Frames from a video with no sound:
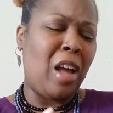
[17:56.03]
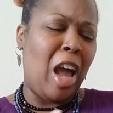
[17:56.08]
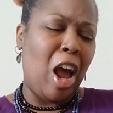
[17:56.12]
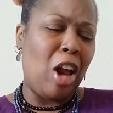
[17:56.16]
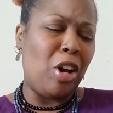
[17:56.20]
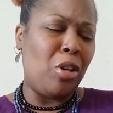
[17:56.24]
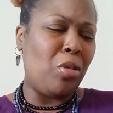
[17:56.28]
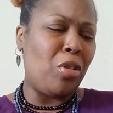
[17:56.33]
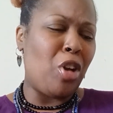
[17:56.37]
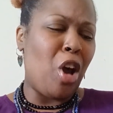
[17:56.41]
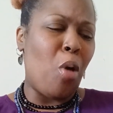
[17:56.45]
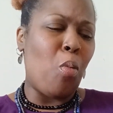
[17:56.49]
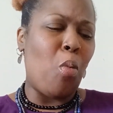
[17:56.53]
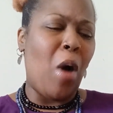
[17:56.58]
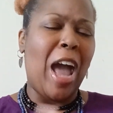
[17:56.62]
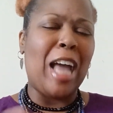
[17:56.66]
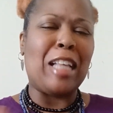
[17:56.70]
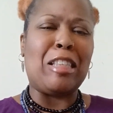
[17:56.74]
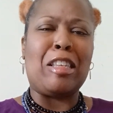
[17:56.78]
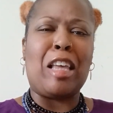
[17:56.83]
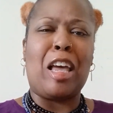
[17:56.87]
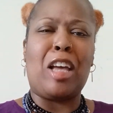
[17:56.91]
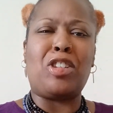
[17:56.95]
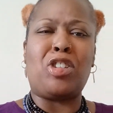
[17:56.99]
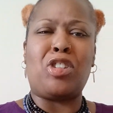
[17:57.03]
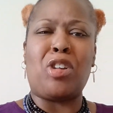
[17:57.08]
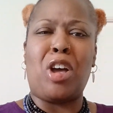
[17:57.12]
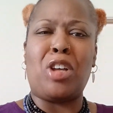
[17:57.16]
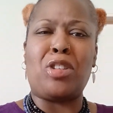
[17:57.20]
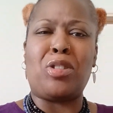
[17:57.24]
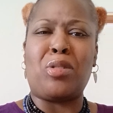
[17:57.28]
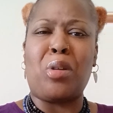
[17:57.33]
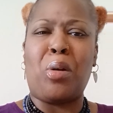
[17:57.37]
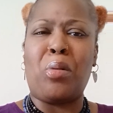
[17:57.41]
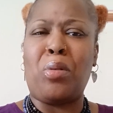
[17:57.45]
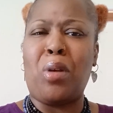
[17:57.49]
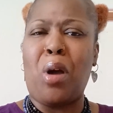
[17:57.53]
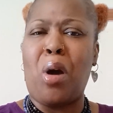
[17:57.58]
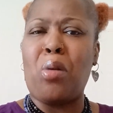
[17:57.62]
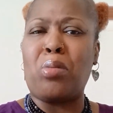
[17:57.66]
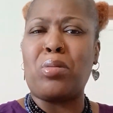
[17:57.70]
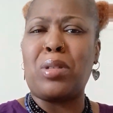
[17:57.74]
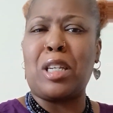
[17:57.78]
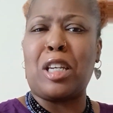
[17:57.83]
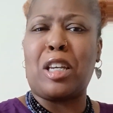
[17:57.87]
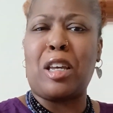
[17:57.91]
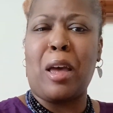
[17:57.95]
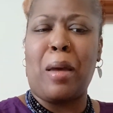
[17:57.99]
I don't know why it takes y'all so
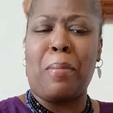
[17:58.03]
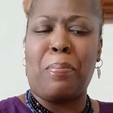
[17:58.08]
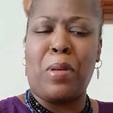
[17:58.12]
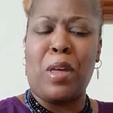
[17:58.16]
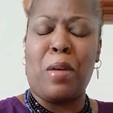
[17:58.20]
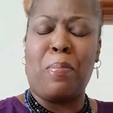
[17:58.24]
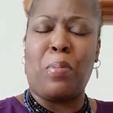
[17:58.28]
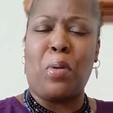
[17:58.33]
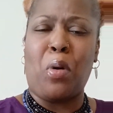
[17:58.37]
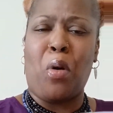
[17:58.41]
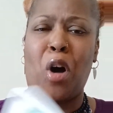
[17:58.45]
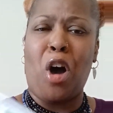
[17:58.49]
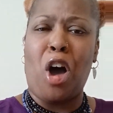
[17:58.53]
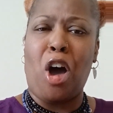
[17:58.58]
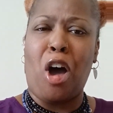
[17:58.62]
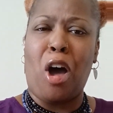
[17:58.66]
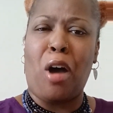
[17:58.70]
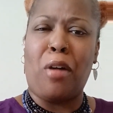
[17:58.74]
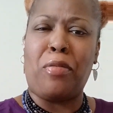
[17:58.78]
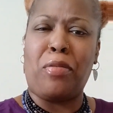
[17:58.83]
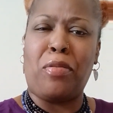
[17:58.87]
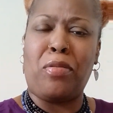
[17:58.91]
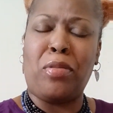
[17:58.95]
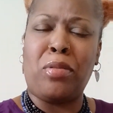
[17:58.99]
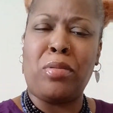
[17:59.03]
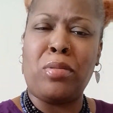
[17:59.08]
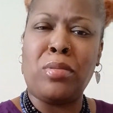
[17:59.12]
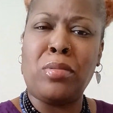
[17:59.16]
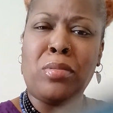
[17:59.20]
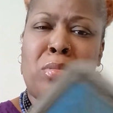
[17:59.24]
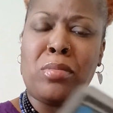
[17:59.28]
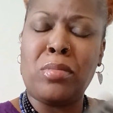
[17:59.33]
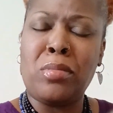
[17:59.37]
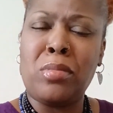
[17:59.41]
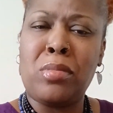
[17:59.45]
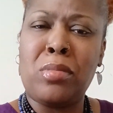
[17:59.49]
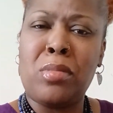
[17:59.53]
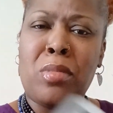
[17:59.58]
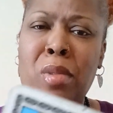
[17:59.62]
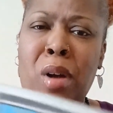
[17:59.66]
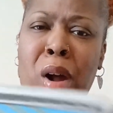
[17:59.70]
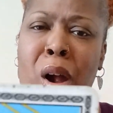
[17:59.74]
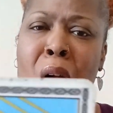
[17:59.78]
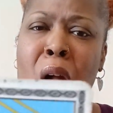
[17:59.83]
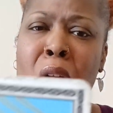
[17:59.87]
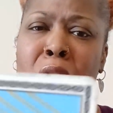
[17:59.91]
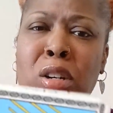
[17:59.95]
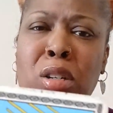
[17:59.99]
long to cut people off.
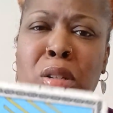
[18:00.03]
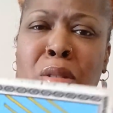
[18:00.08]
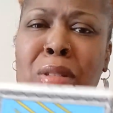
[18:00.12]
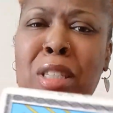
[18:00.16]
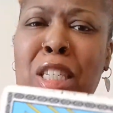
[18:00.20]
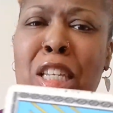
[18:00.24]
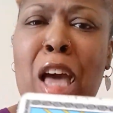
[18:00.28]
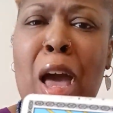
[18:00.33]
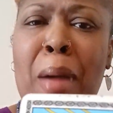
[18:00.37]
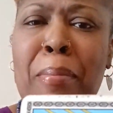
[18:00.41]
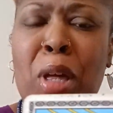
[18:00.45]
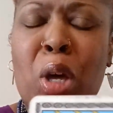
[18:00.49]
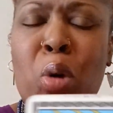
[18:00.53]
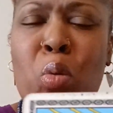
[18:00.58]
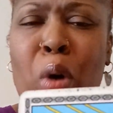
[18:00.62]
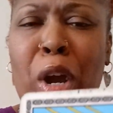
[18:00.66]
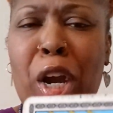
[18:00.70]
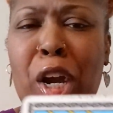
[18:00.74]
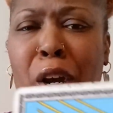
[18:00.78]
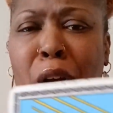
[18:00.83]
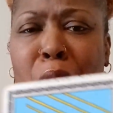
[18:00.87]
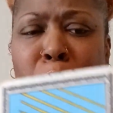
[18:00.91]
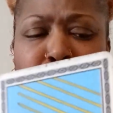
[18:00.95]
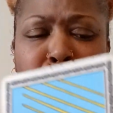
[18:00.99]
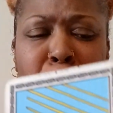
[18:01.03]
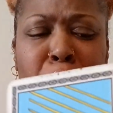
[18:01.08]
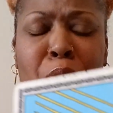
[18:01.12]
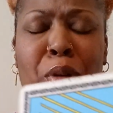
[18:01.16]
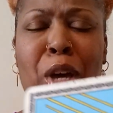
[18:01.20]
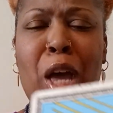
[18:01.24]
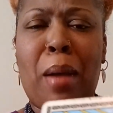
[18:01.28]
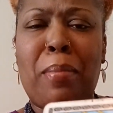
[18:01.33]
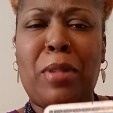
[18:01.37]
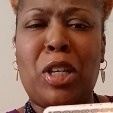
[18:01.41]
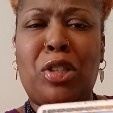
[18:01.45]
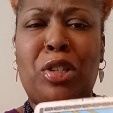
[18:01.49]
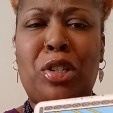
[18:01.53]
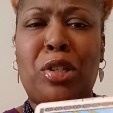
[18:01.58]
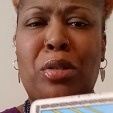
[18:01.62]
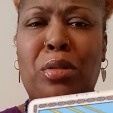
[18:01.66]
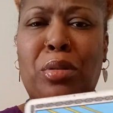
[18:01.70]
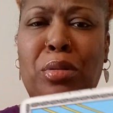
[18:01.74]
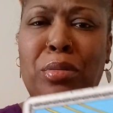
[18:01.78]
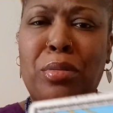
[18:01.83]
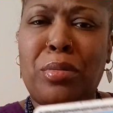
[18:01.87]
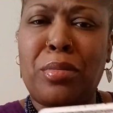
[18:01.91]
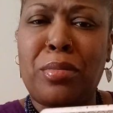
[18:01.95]
Who's coming where? Where are you coming to?